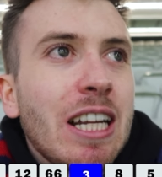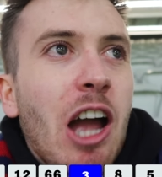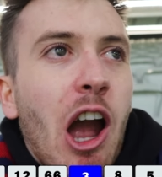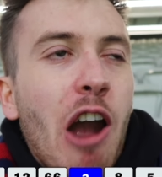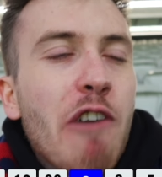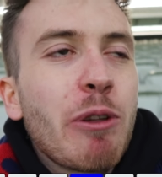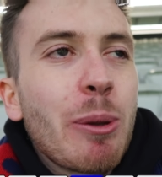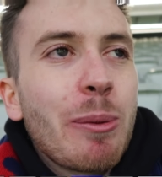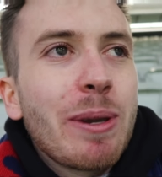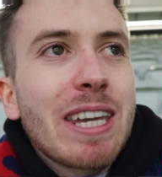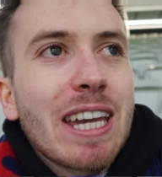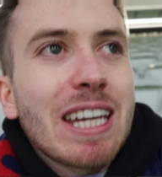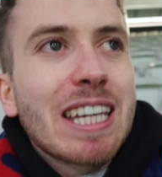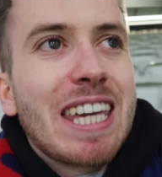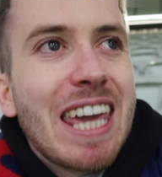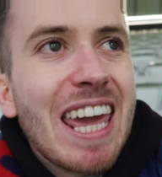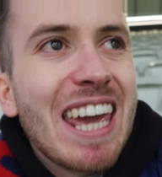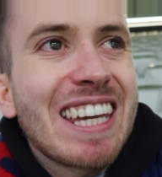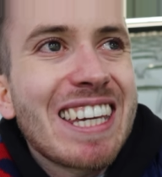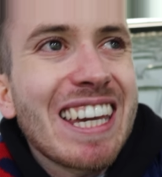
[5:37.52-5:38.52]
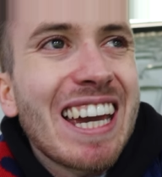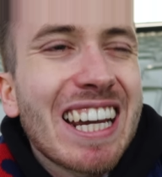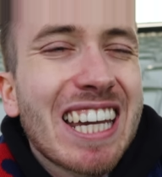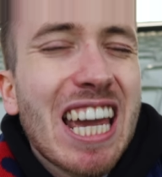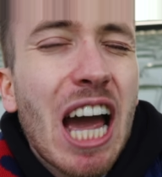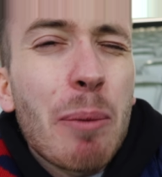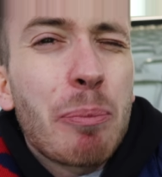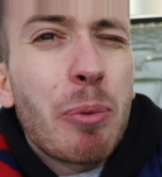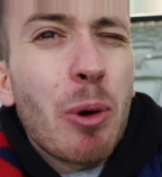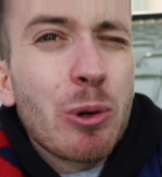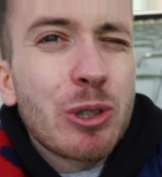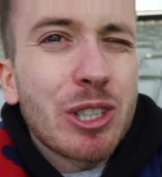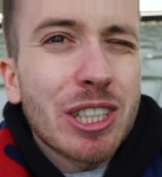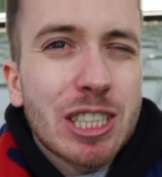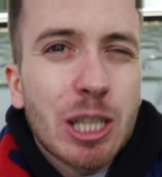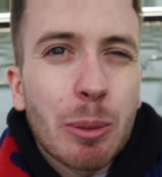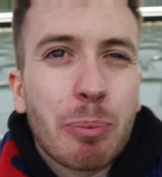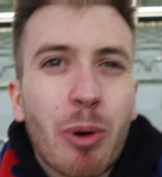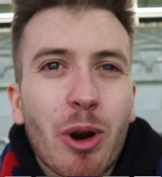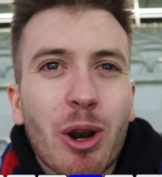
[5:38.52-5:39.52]
Hopefully we can kick a couple
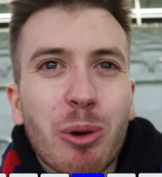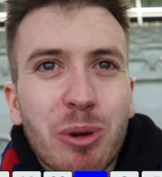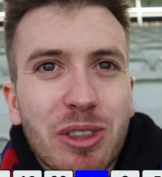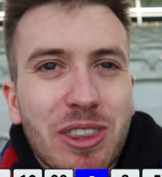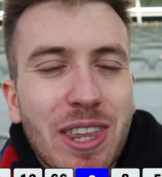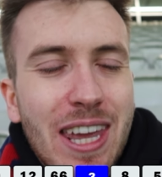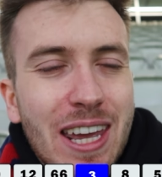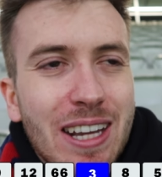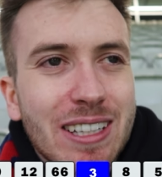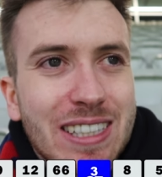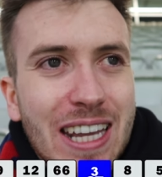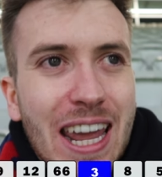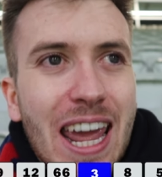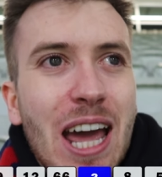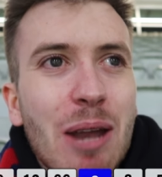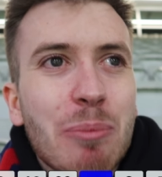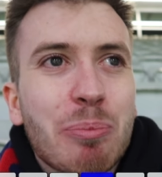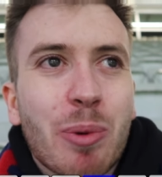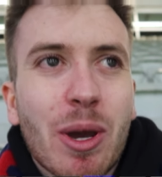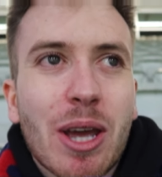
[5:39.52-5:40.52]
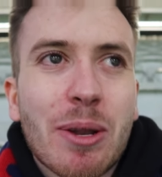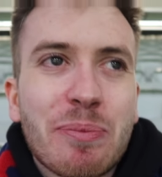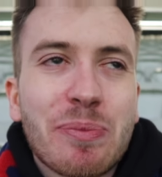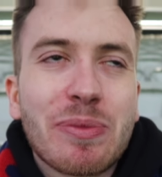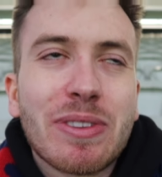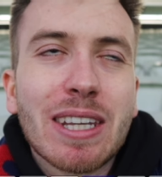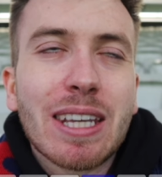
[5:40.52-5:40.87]
just to put it without doubt, but